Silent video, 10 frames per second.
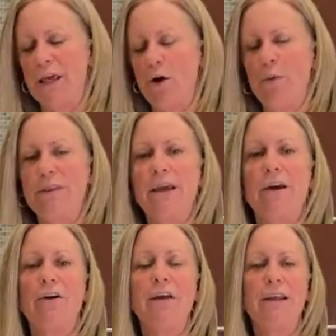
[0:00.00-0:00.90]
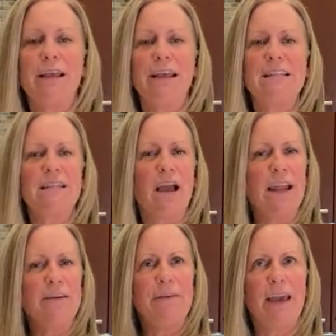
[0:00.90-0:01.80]
go in there. It's
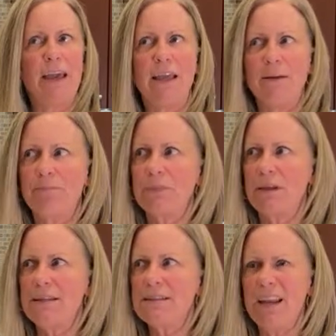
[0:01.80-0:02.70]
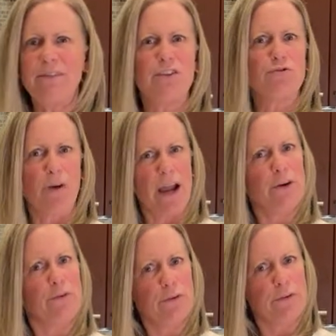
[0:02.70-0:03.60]
kind of a
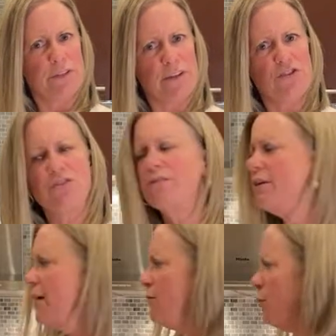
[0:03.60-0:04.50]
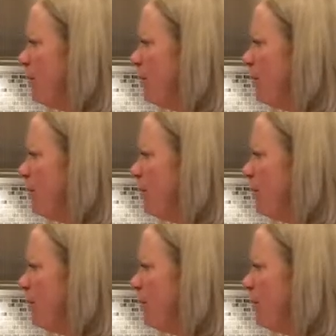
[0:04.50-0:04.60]
drier noodle dish, if you